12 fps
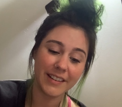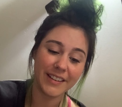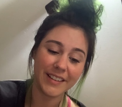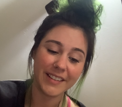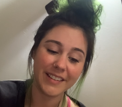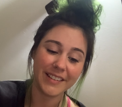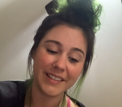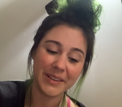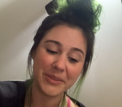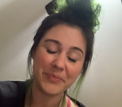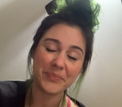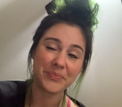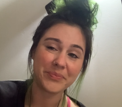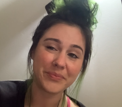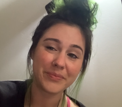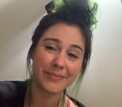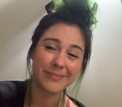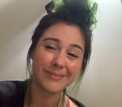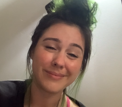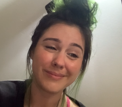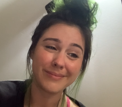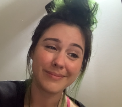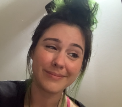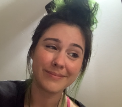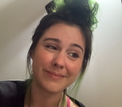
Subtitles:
[no speech]